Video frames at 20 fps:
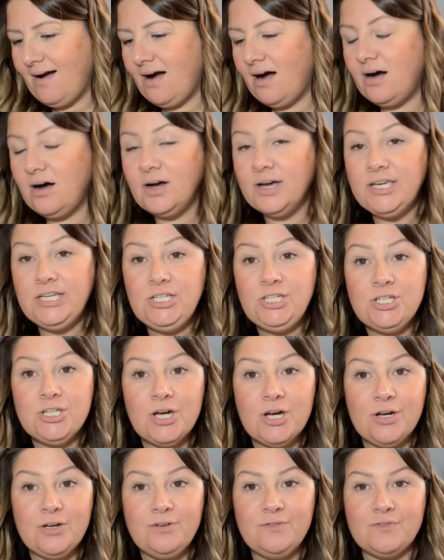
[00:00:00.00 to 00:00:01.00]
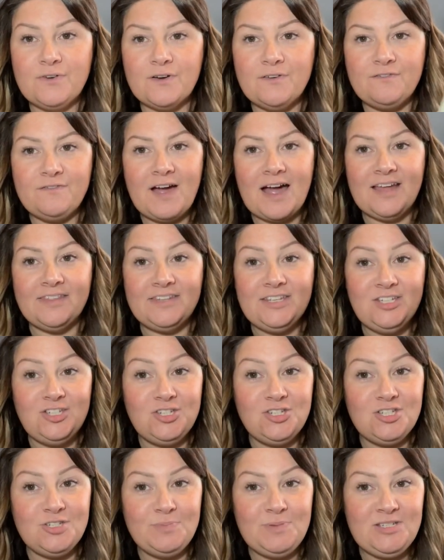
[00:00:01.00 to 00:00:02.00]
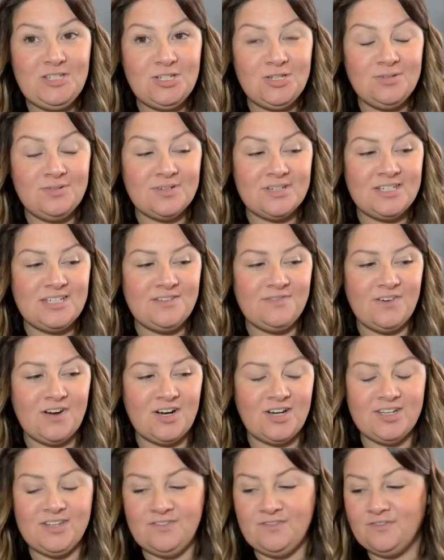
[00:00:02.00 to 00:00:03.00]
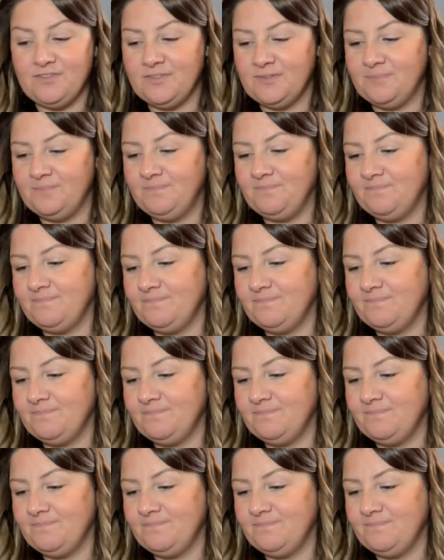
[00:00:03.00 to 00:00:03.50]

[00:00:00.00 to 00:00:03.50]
I know for a fact these used to be £2.95.